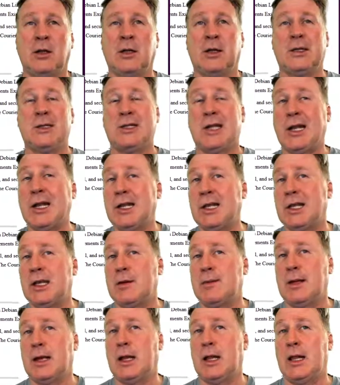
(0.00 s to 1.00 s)
Sending
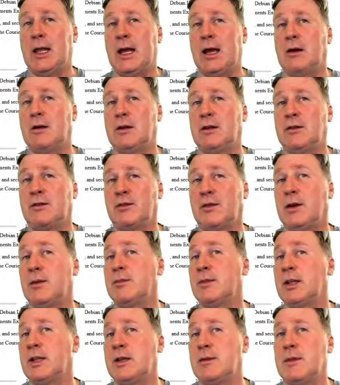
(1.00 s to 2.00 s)
email out is from
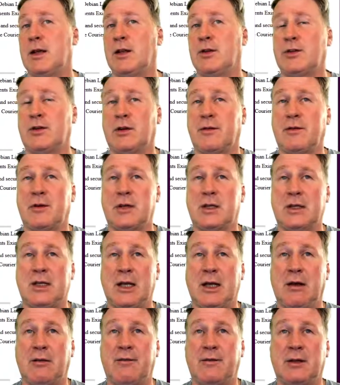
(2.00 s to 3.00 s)
the email server
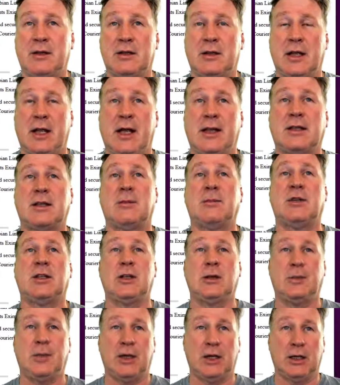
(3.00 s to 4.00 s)
itself is
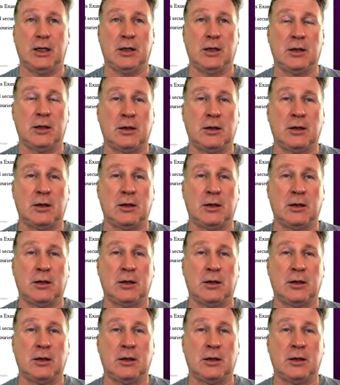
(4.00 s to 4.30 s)
SMTP.